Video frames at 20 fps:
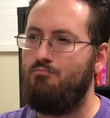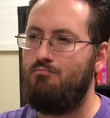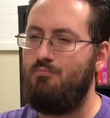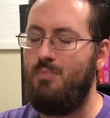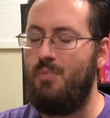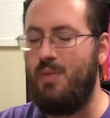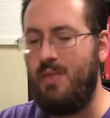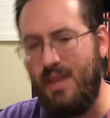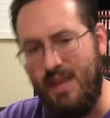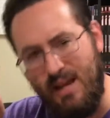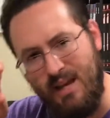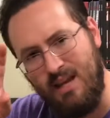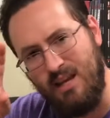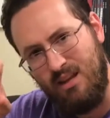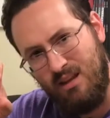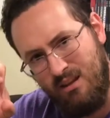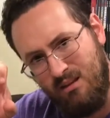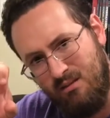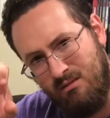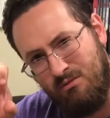
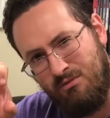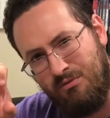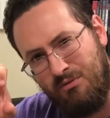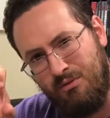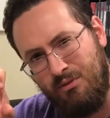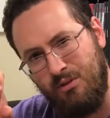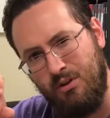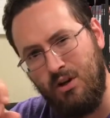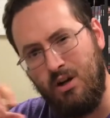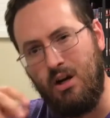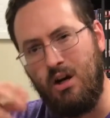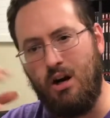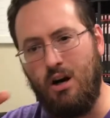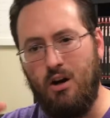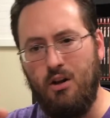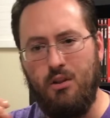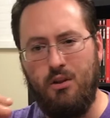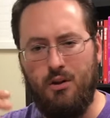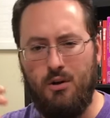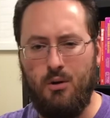negative,
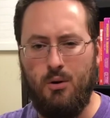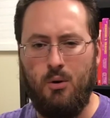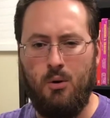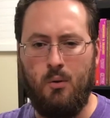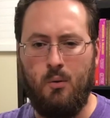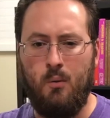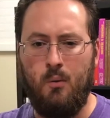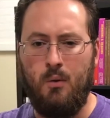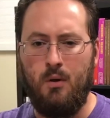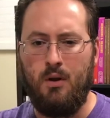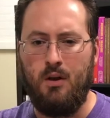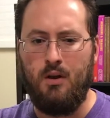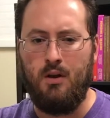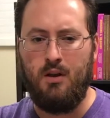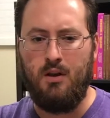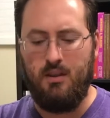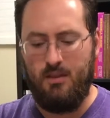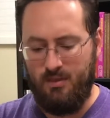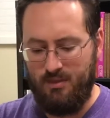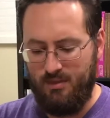although
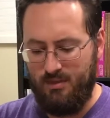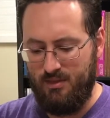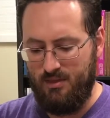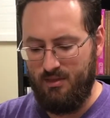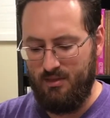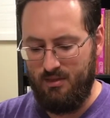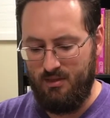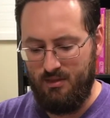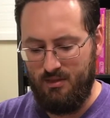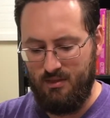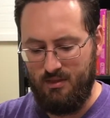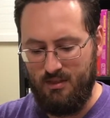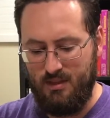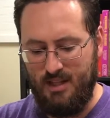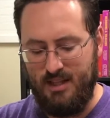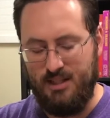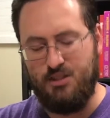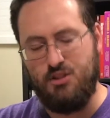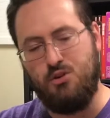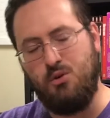
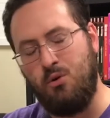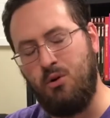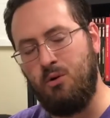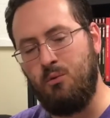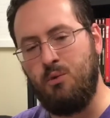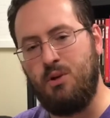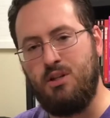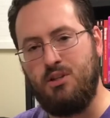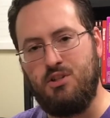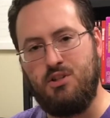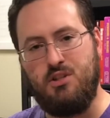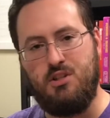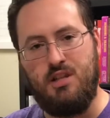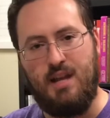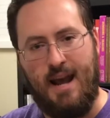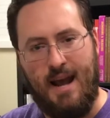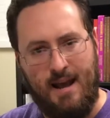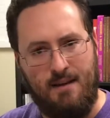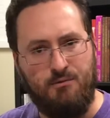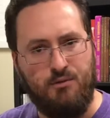it's doing what it's
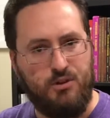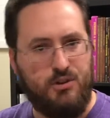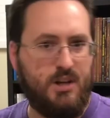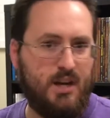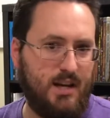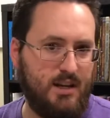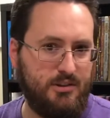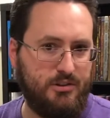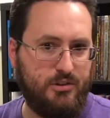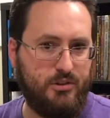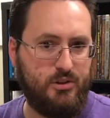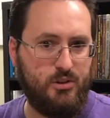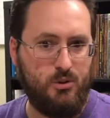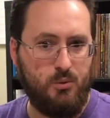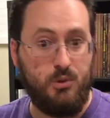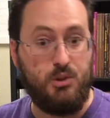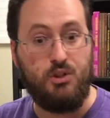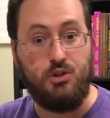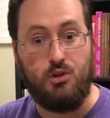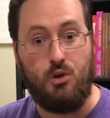advertised to do,
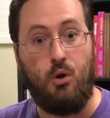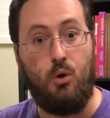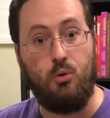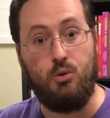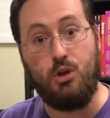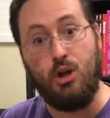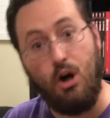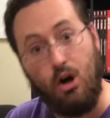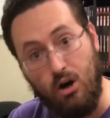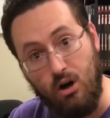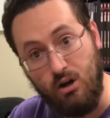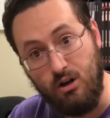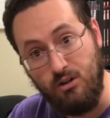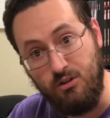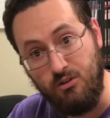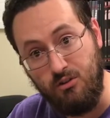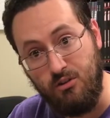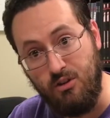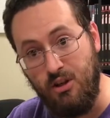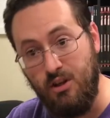which is hold
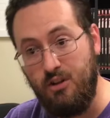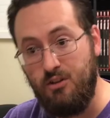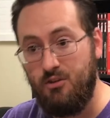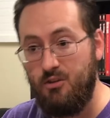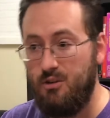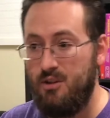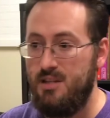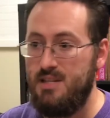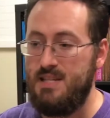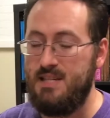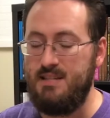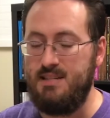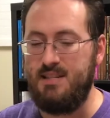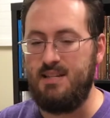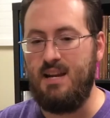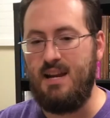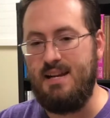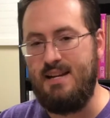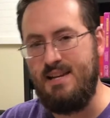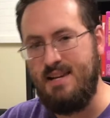cards. So this
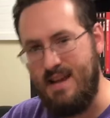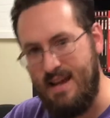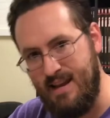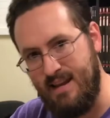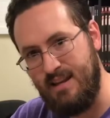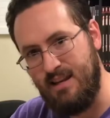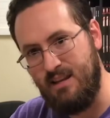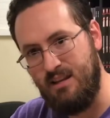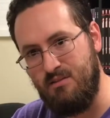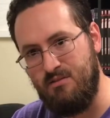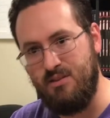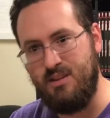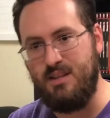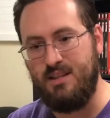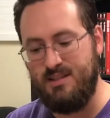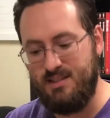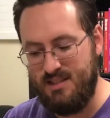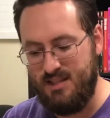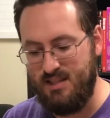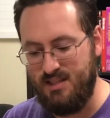isn't a negative in
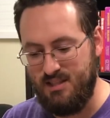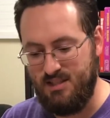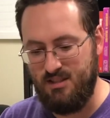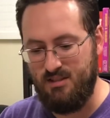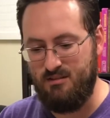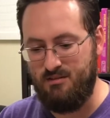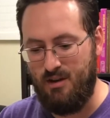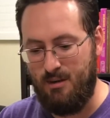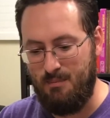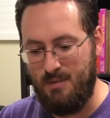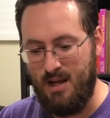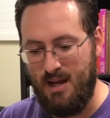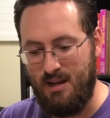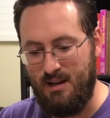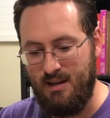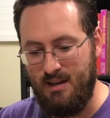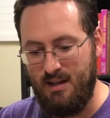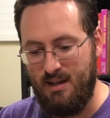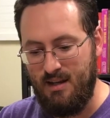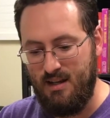the sense of I'm not